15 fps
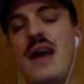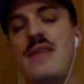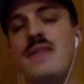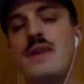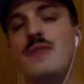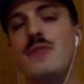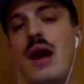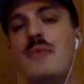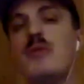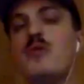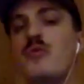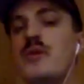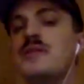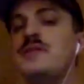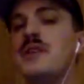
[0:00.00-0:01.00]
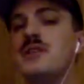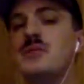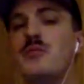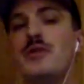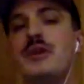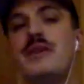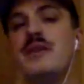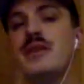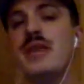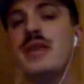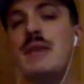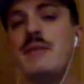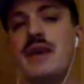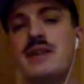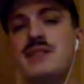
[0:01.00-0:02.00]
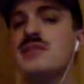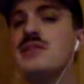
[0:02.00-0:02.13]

think Robert Woods has a pretty good game against